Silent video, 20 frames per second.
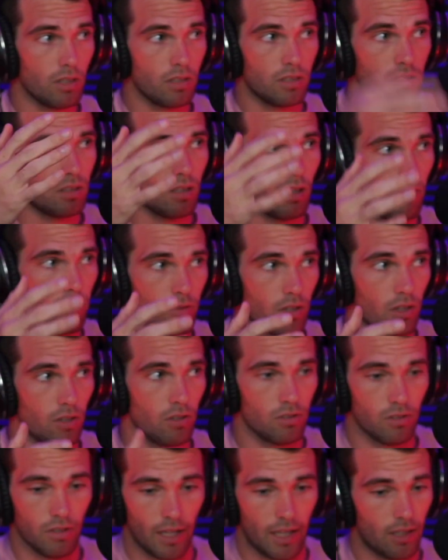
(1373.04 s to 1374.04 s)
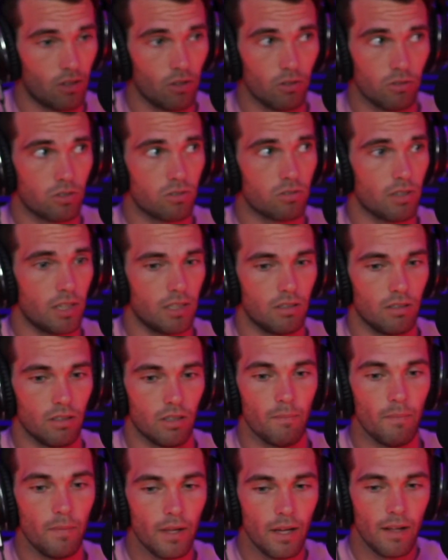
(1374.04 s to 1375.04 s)
stuff goes straight to
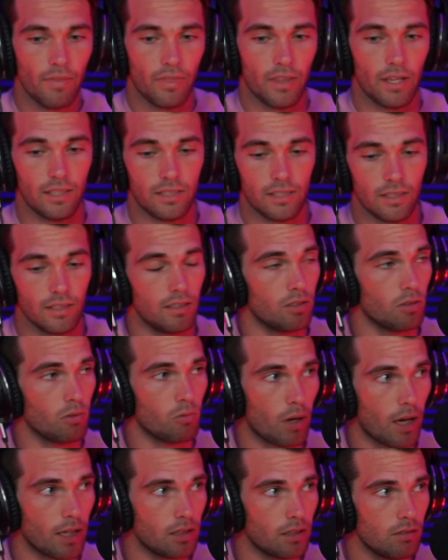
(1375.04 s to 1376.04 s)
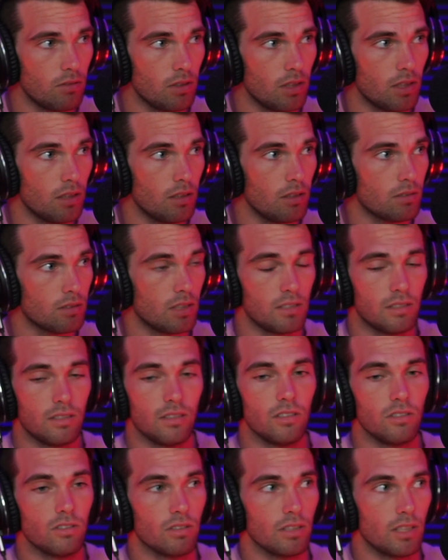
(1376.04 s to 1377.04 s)
them. They see that you're watching videos. They see
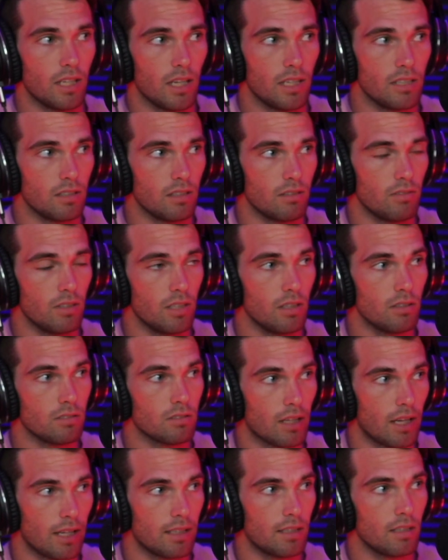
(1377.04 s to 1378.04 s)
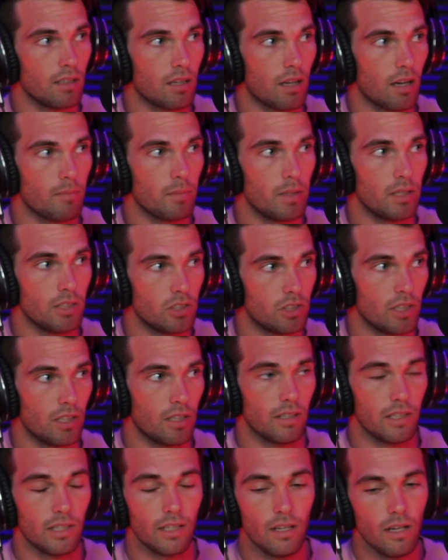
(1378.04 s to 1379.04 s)
that you're engaging in videos, liking, commenting,
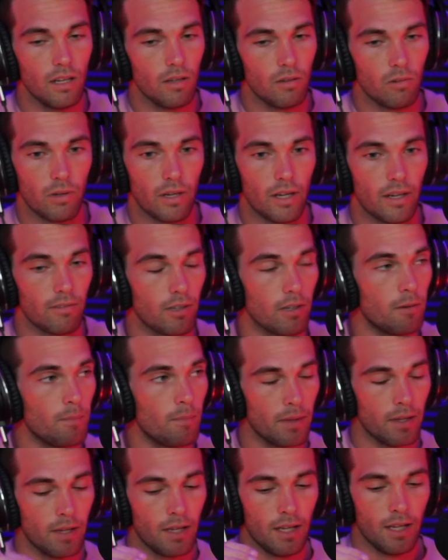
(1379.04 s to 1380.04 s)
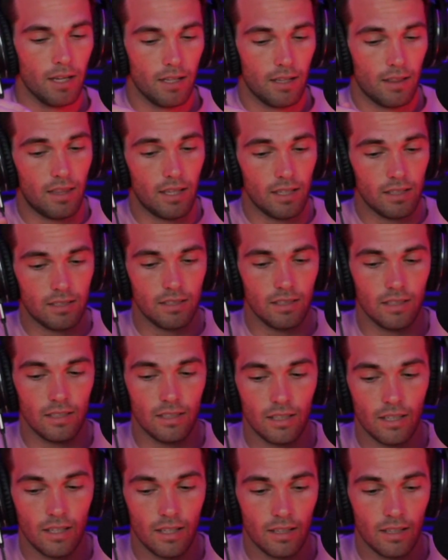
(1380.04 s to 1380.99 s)
sharing, whatever. They see